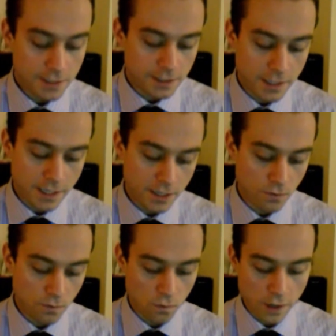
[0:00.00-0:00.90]
The
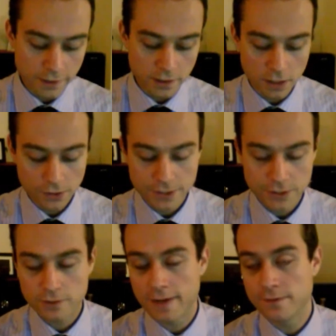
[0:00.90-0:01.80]
one cologne I
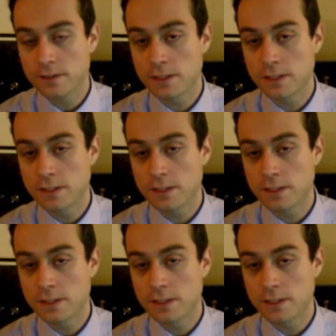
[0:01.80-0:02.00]
do have that's